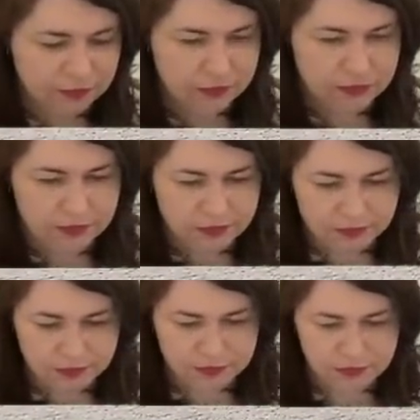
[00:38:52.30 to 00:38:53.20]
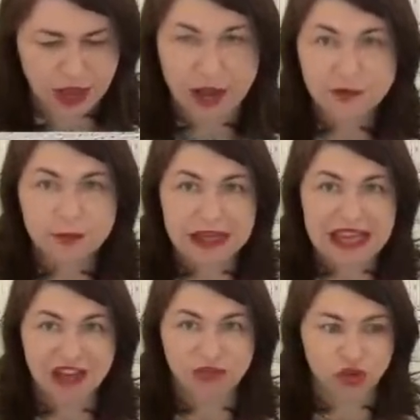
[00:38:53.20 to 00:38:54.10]
Now we're moving on to
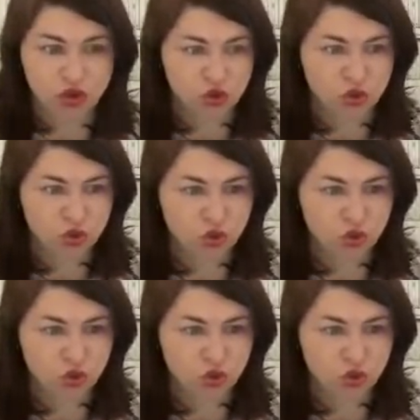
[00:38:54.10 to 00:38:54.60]
bundles.